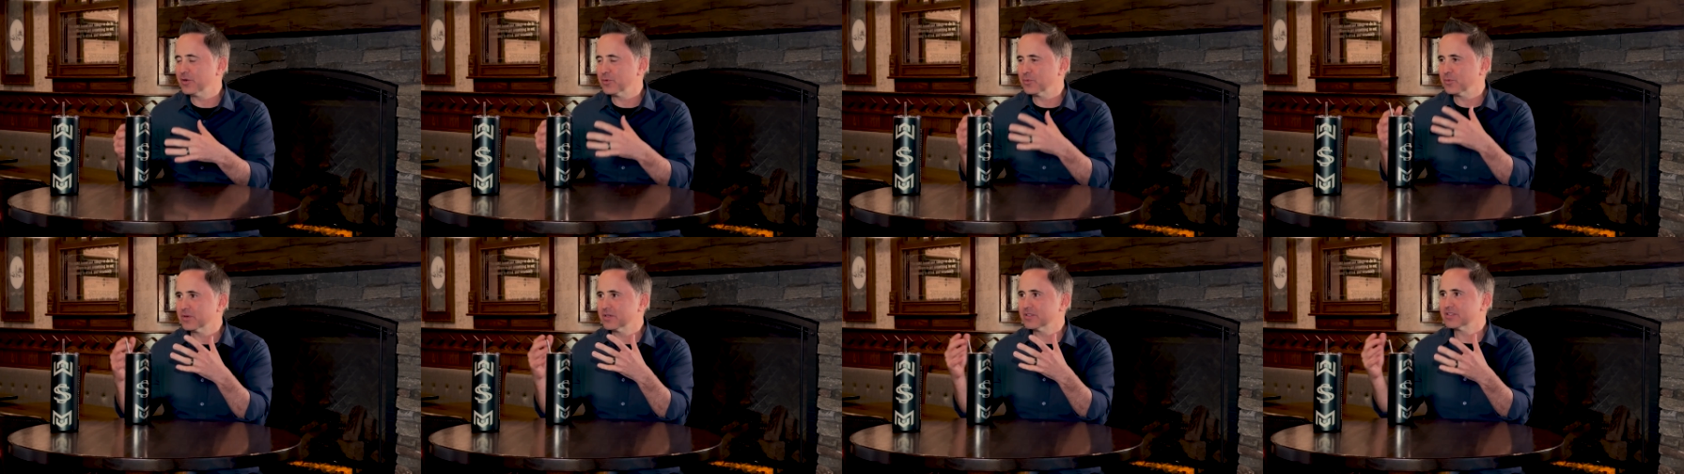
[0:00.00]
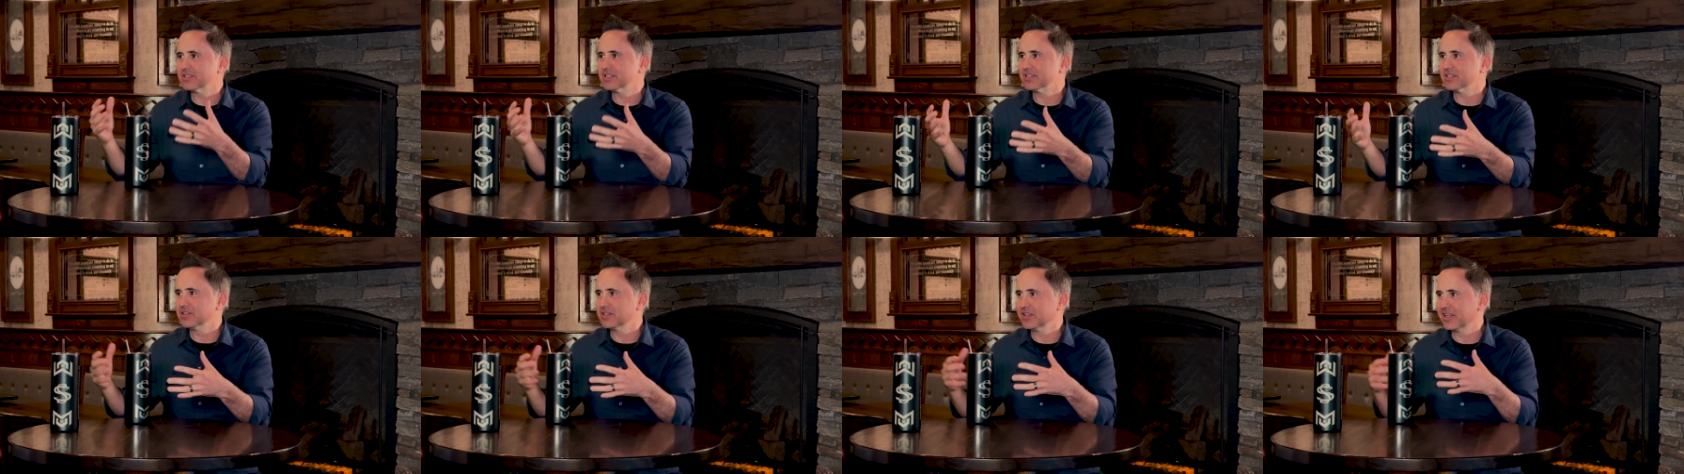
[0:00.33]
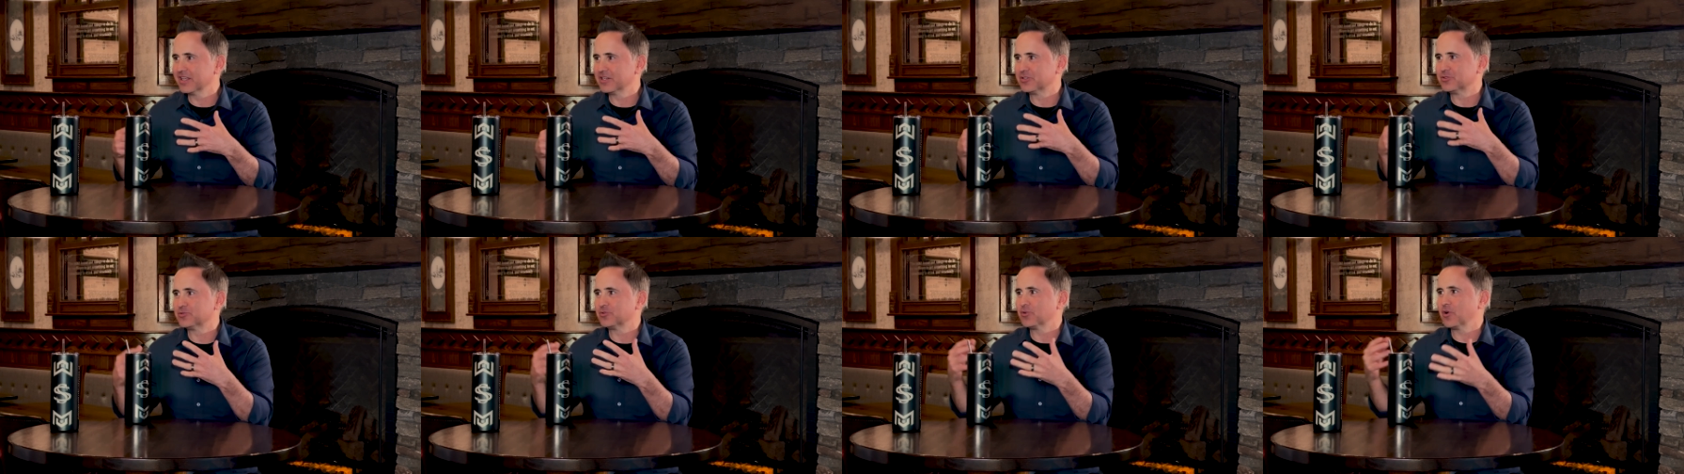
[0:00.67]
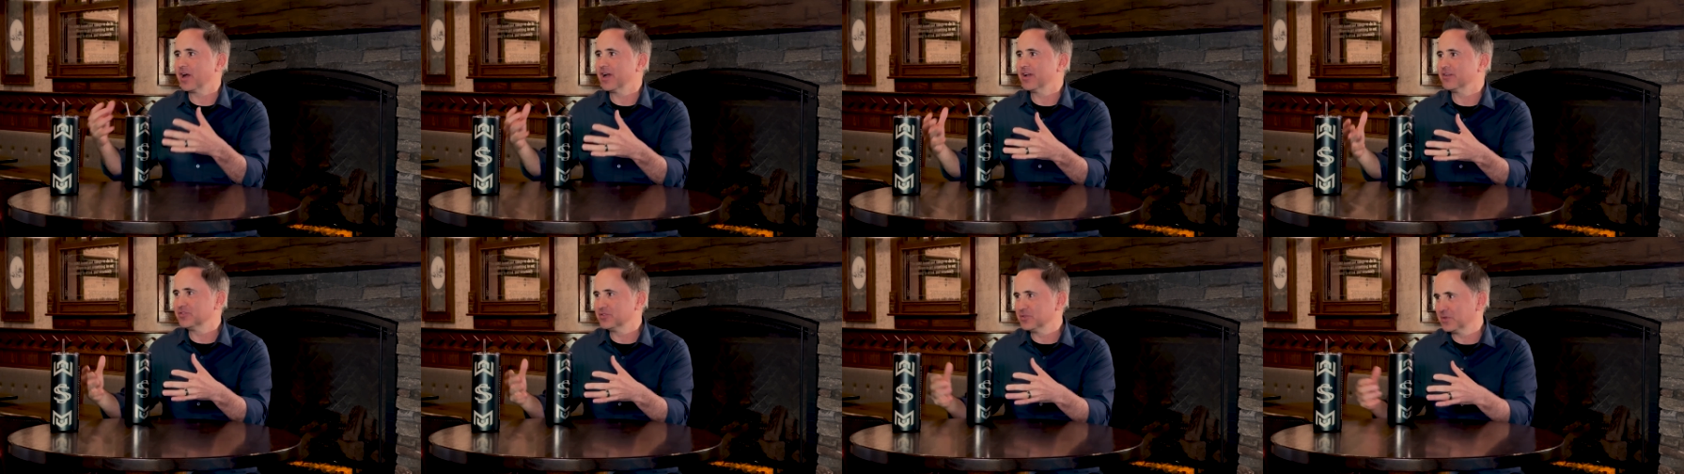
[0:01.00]
or what is it that
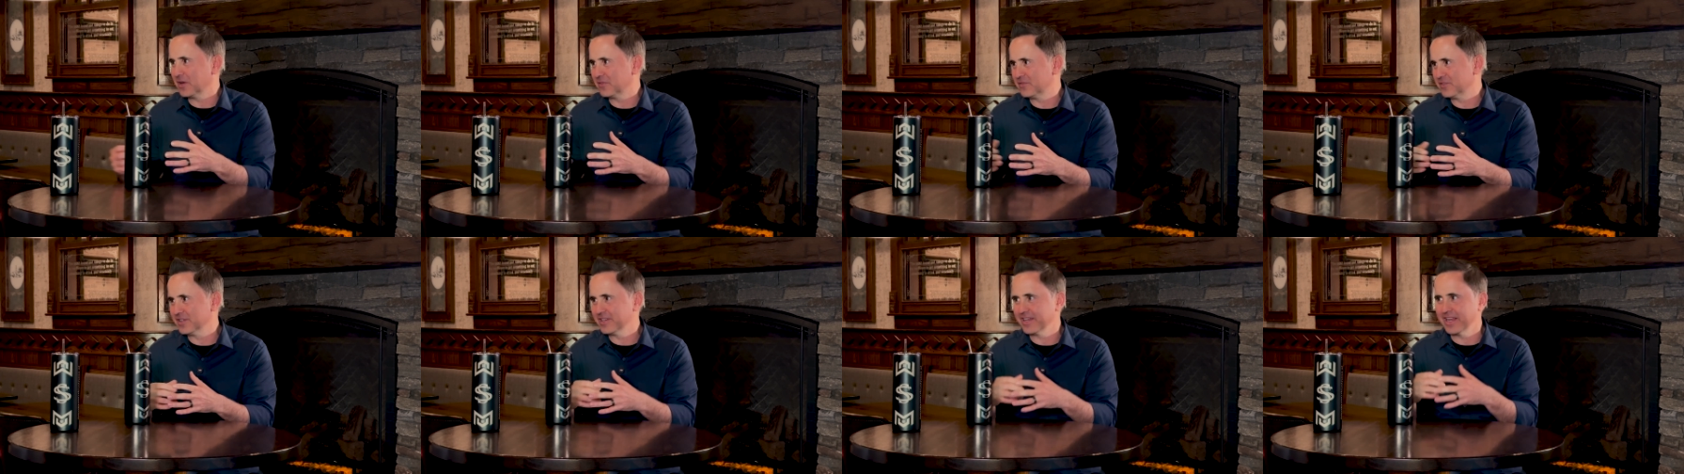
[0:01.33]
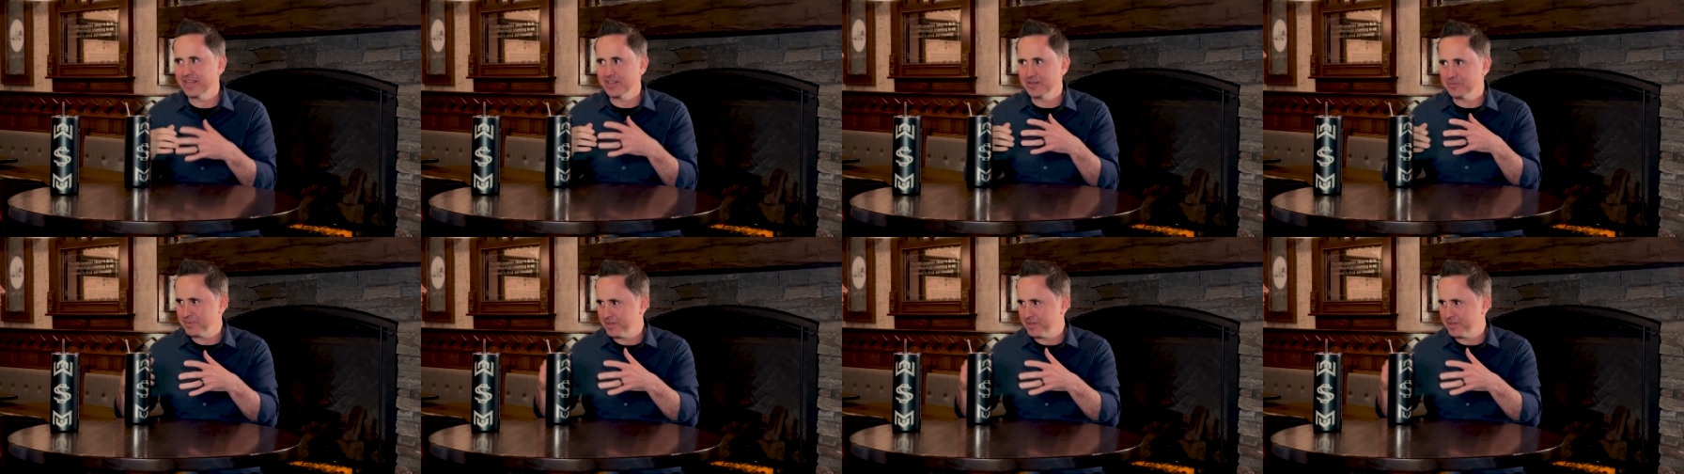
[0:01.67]
drives you every day to